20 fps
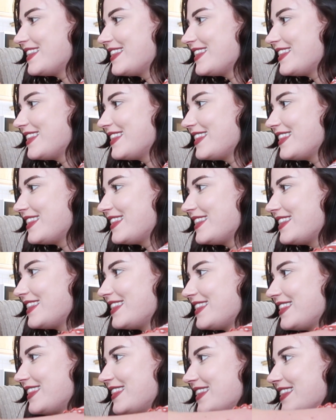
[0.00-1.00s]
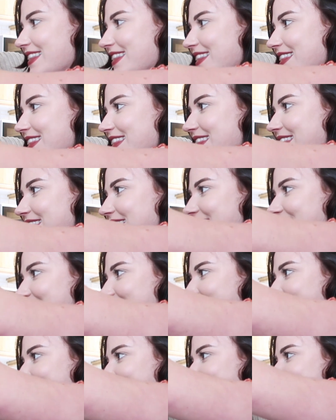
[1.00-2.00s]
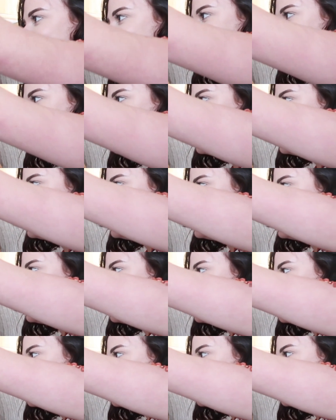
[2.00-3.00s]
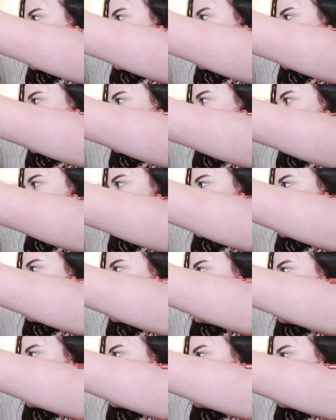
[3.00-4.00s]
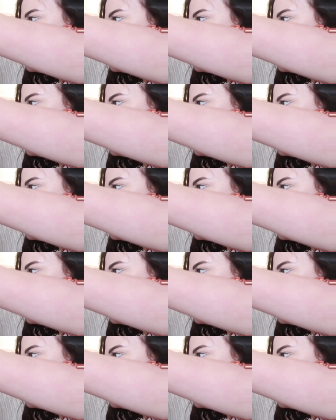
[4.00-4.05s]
Nobody speaks.